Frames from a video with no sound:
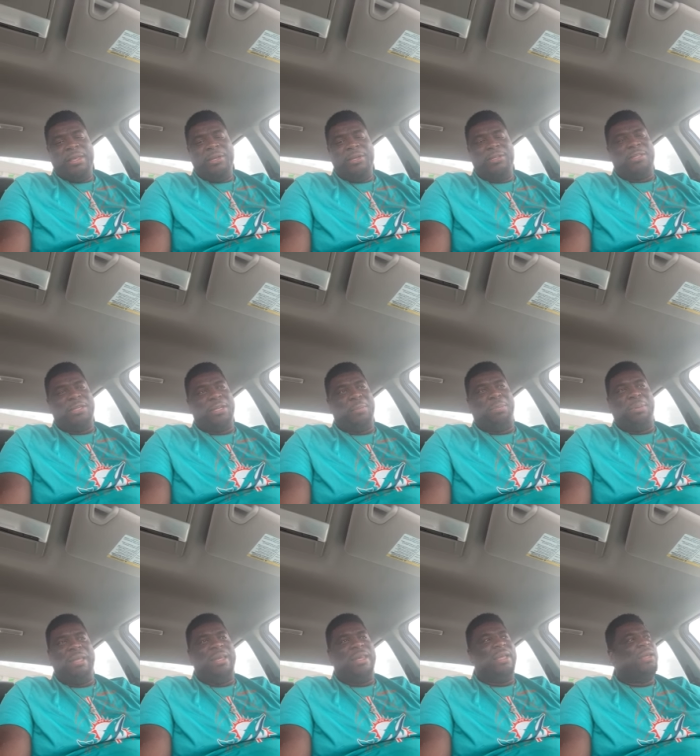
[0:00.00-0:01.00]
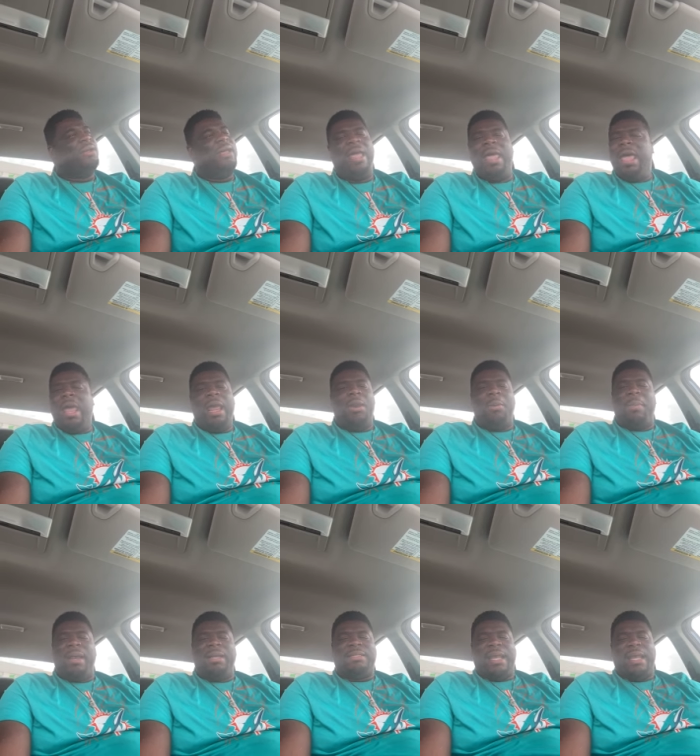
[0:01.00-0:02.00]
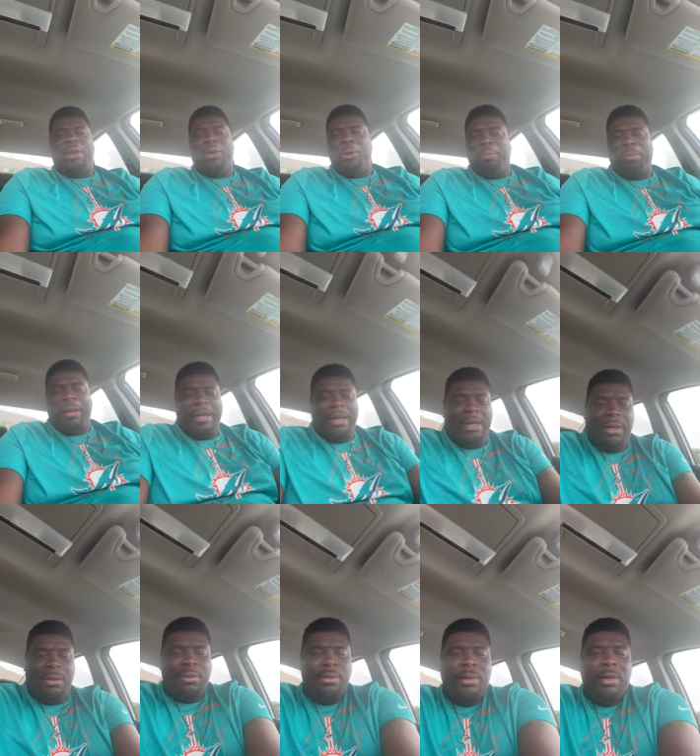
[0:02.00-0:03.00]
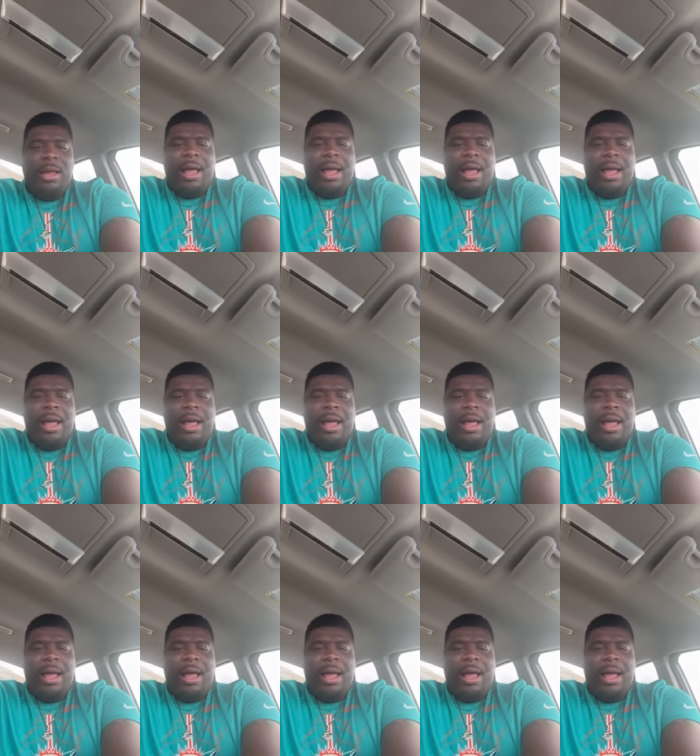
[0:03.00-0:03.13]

You took a plea deal. Ain't nobody taking no plea deal.